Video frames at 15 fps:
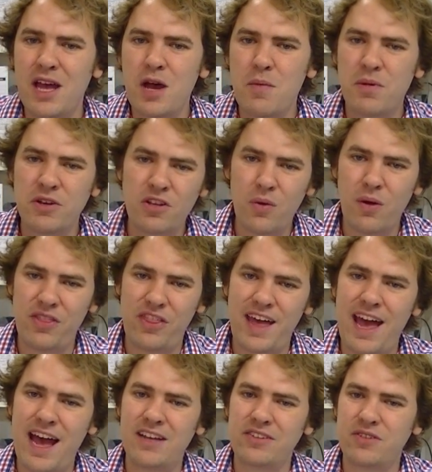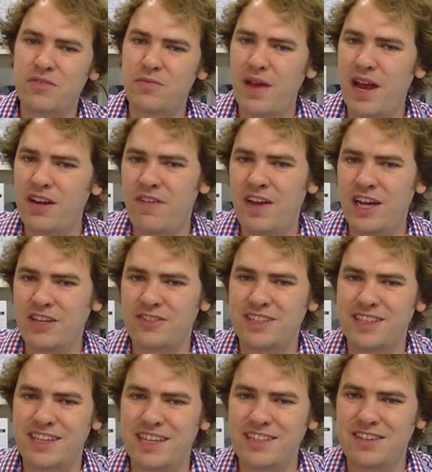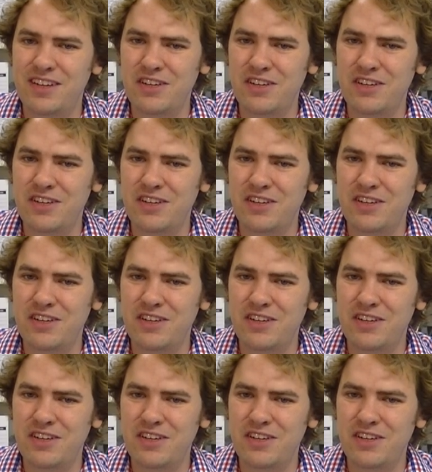but don't want the hassle of manufacturing things on